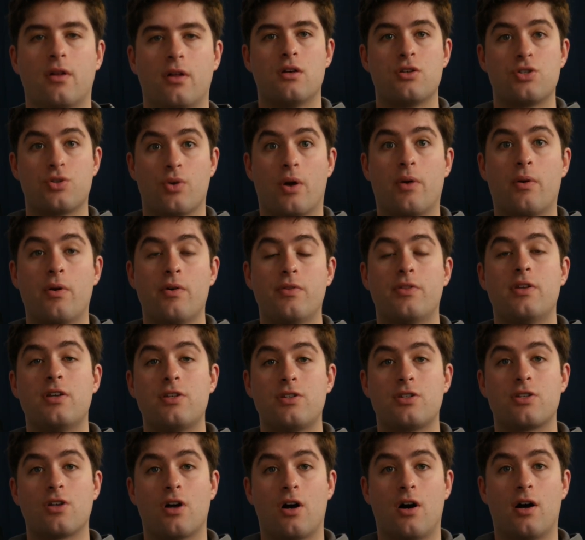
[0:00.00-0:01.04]
So I wrote this
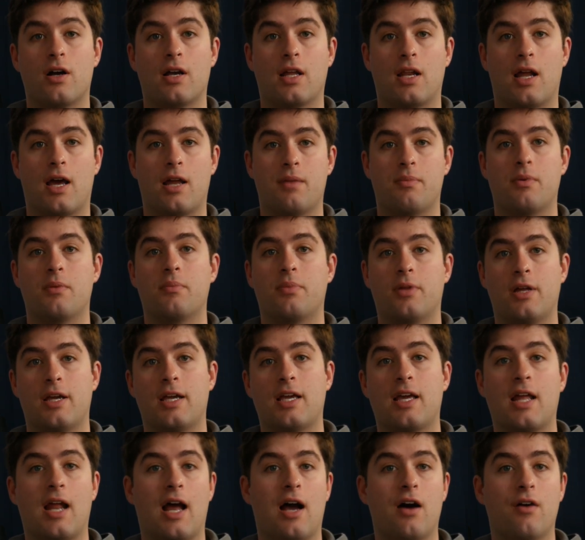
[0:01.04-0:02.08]
song and I had been
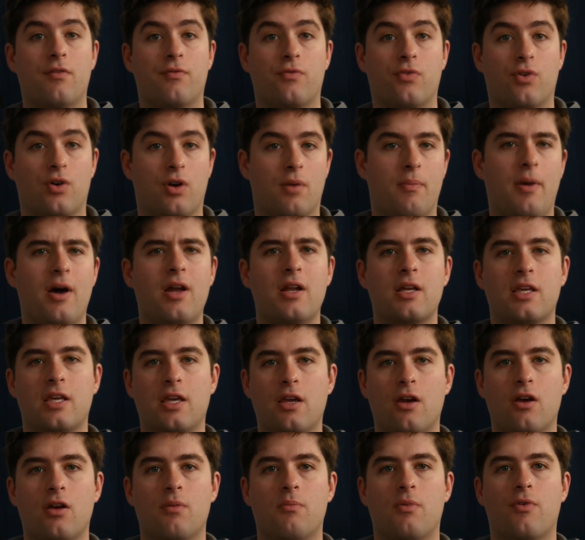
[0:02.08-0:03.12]
playing it out for about a
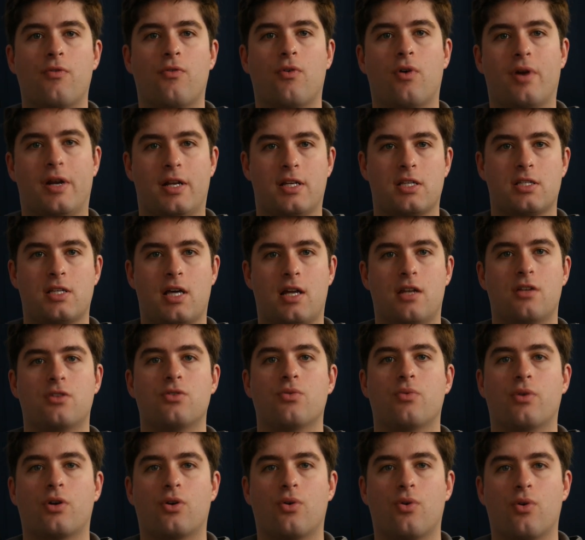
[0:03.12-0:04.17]
year before I decided
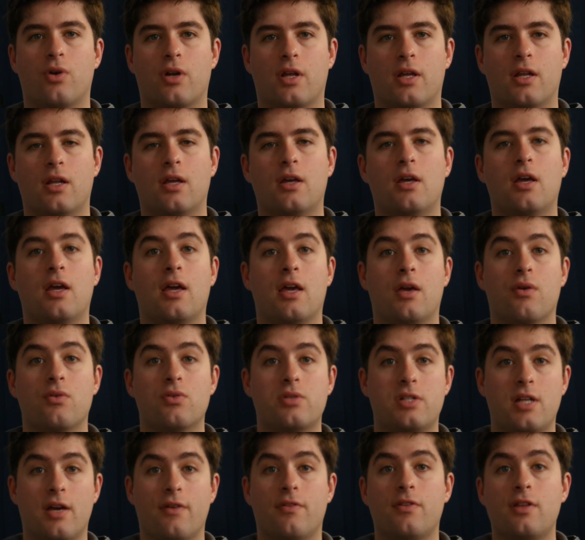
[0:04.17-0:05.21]
to record it. It was
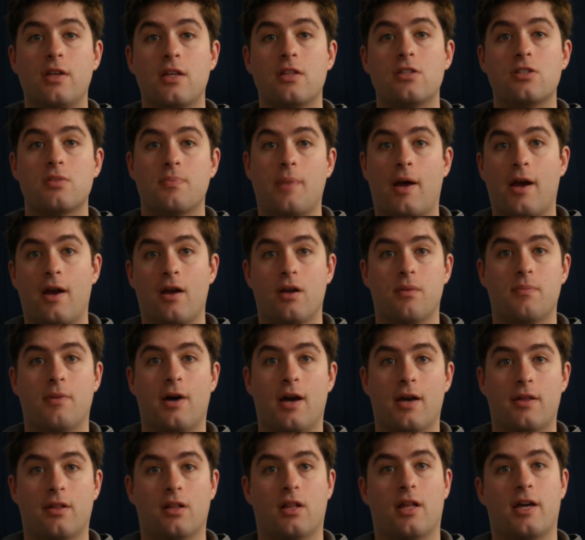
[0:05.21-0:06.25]
definitely inspired
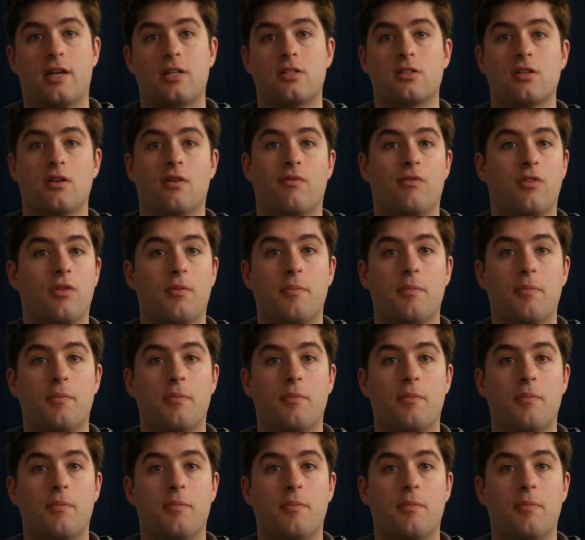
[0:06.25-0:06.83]
by the likes of the